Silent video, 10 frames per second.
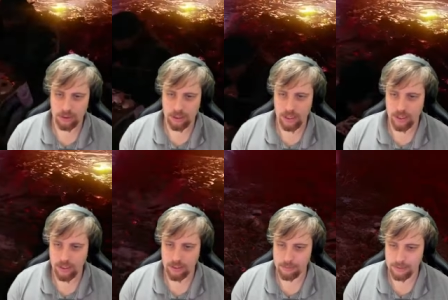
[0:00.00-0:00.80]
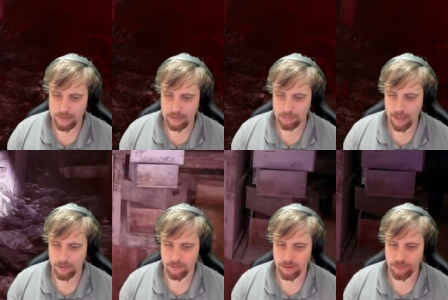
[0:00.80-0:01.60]
Can I, uh, I'm gonna take this
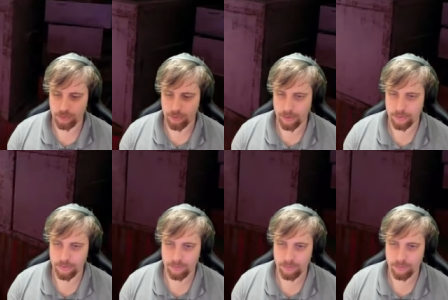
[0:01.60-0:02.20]
bat just real quick.